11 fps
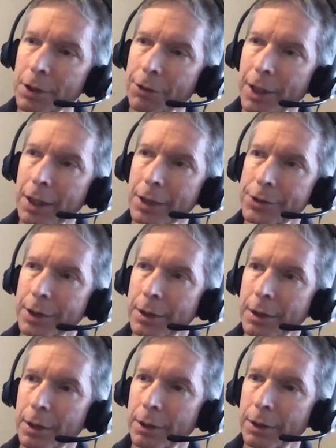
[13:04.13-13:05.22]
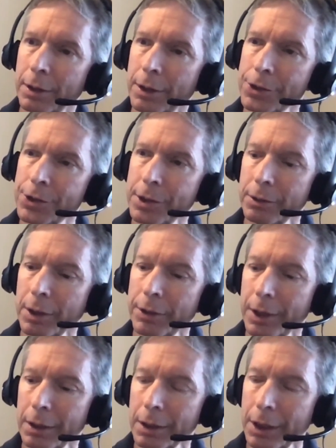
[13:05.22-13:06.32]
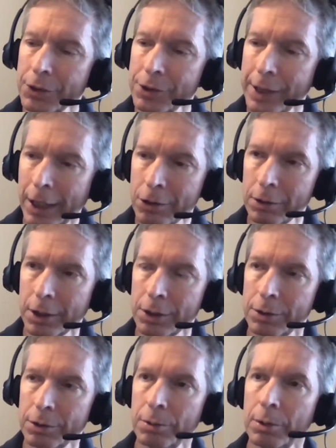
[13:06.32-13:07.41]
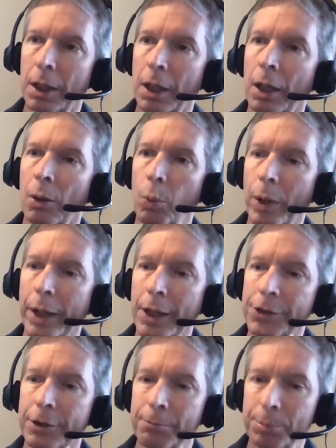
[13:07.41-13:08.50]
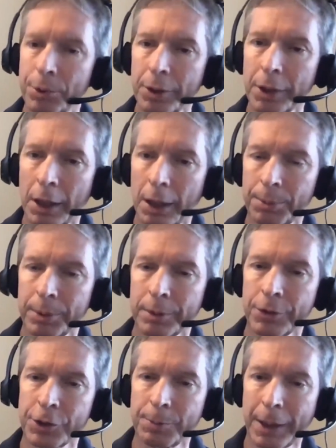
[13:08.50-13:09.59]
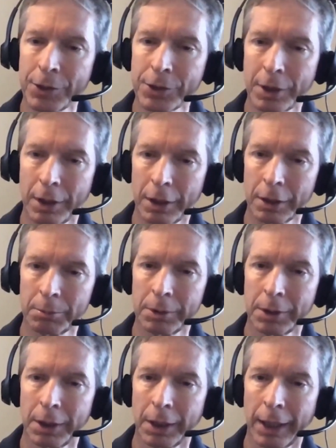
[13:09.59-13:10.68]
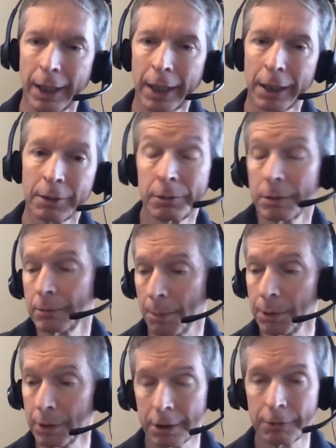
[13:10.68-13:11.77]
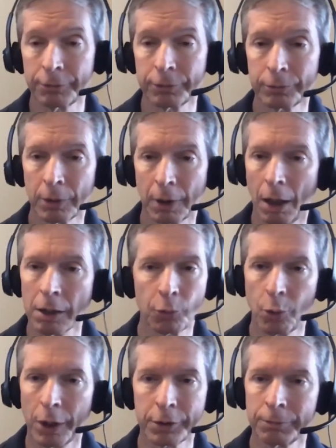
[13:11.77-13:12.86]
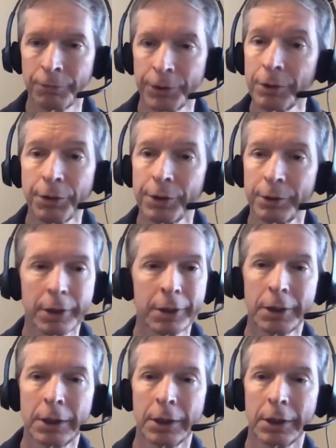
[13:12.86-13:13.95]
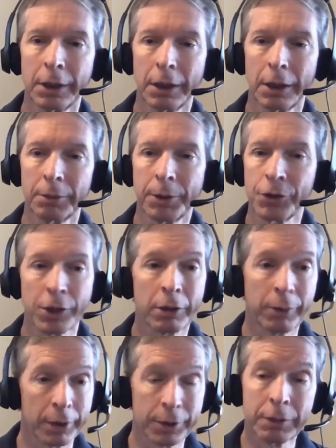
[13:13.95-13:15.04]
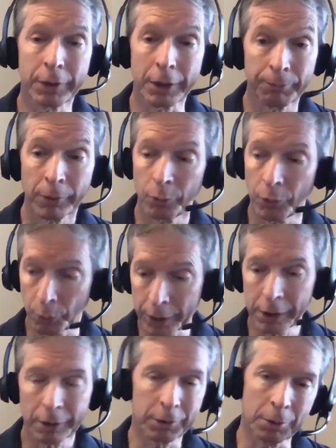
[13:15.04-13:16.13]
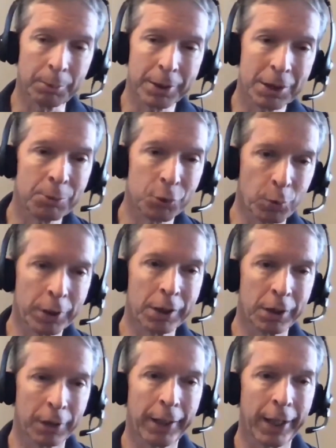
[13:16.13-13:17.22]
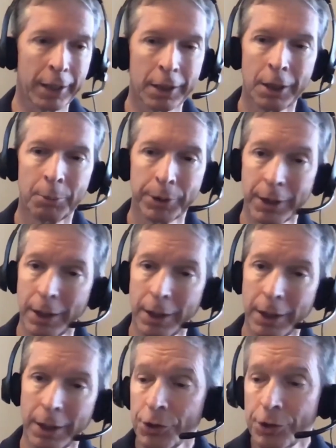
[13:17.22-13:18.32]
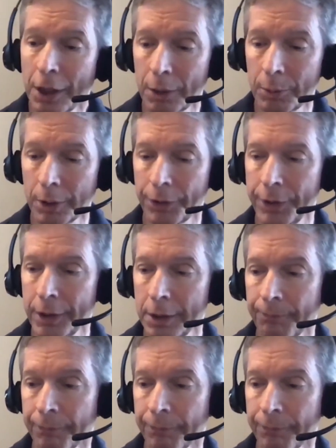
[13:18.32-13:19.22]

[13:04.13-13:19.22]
thing is that this theory then leads naturally to ways of booting up space-time and, I believe, all of quantum field theory and general relativity. We're working, my team is working on that, but the idea is to start with the